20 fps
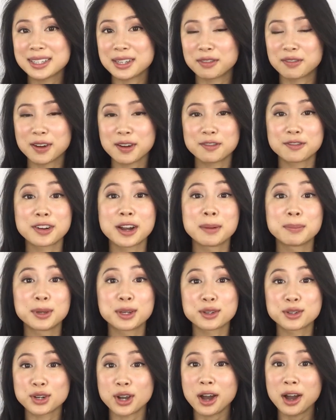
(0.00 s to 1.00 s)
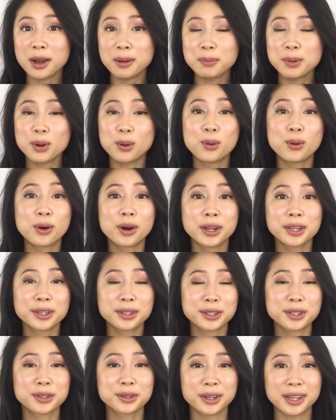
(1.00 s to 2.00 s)
different from your job or your
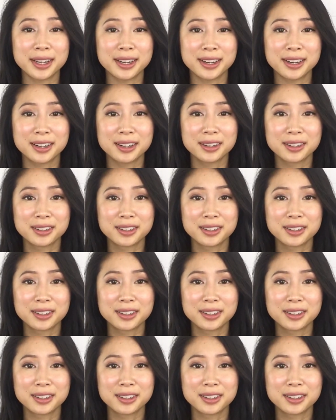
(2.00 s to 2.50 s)
career?